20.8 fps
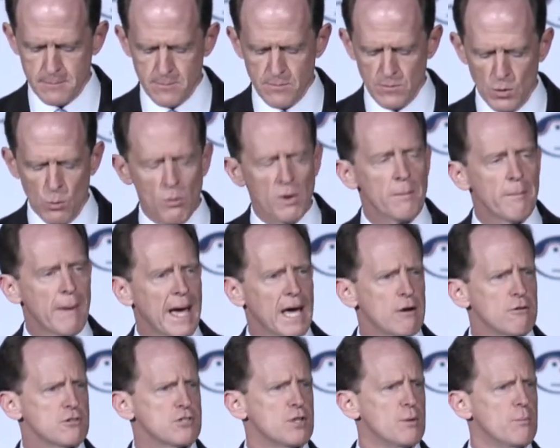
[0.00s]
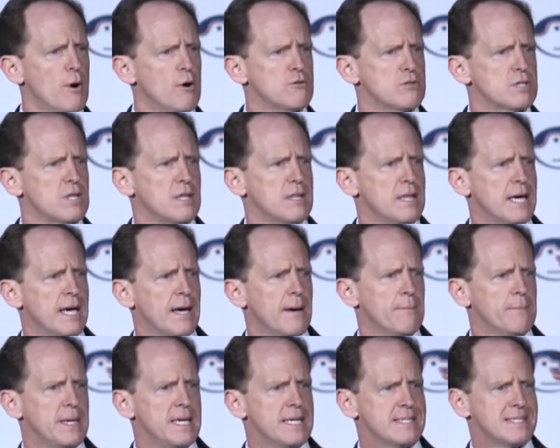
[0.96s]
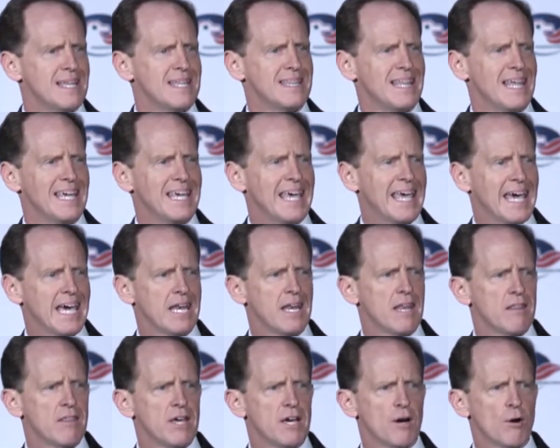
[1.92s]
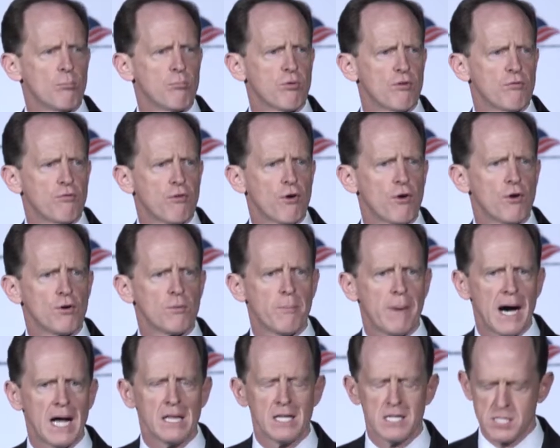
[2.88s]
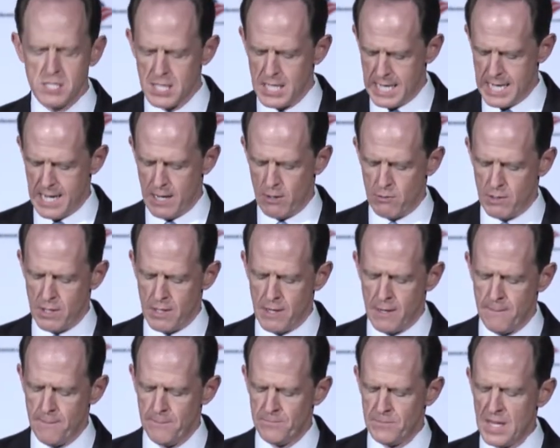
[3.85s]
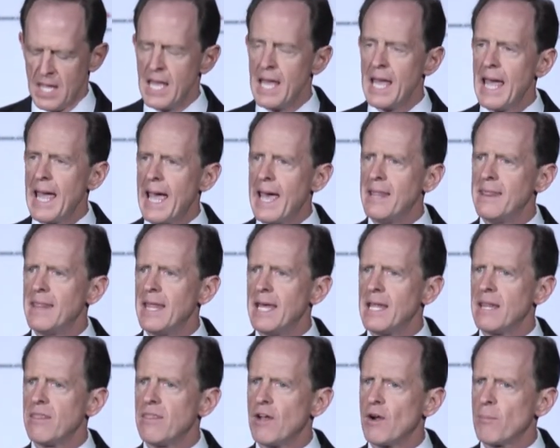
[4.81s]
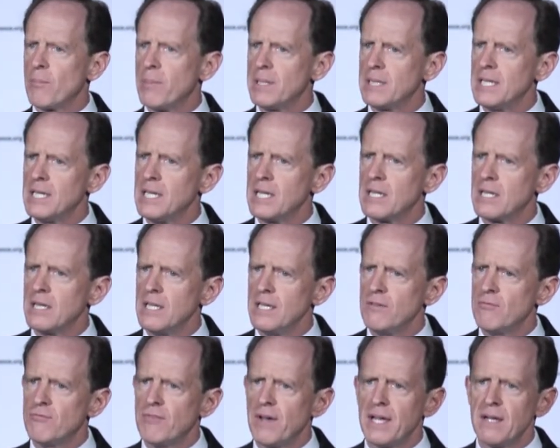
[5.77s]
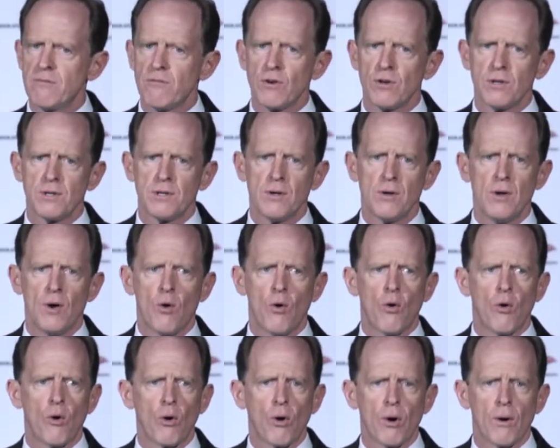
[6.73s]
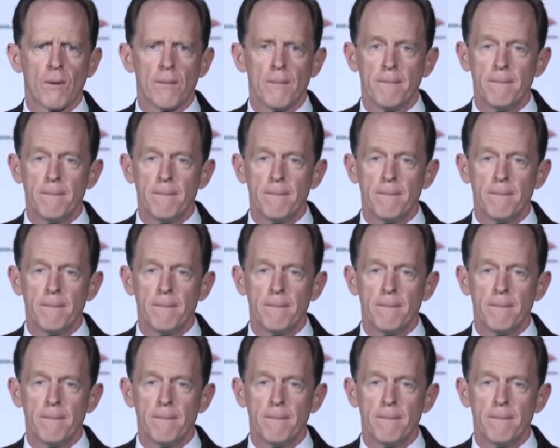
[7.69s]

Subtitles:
What matters the most to them is that they get their preferred policy outcome and that their politically favored or